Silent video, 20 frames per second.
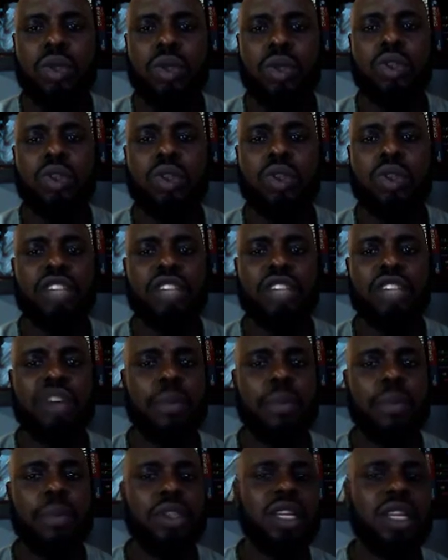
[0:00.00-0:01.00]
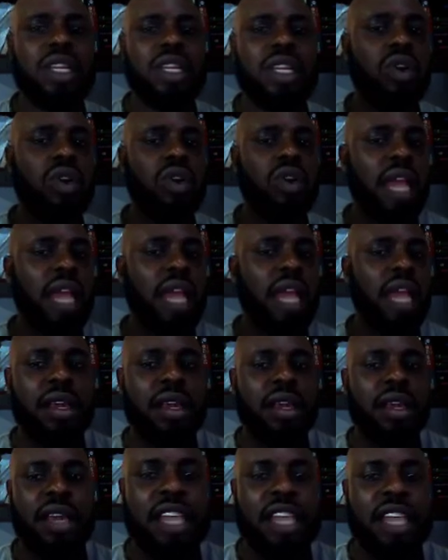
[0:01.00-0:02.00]
No central body
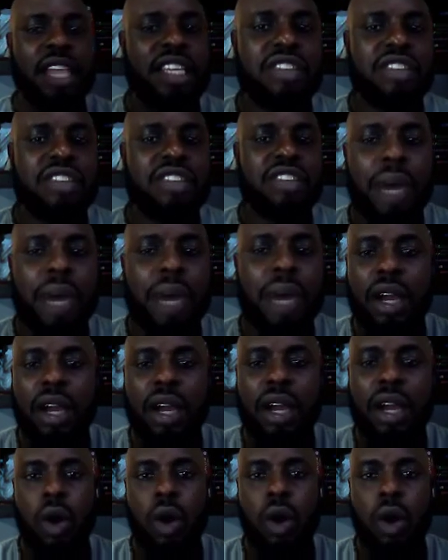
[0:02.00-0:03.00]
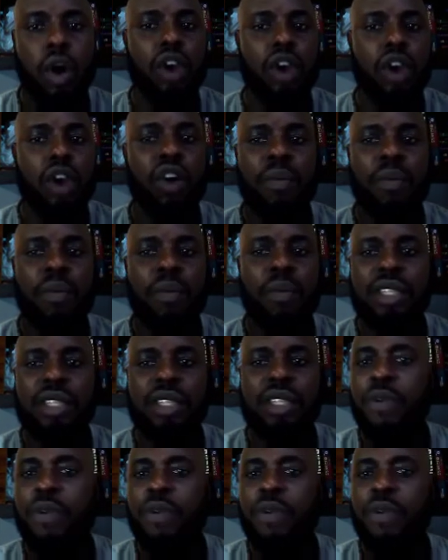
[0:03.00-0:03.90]
like a central bank or a government,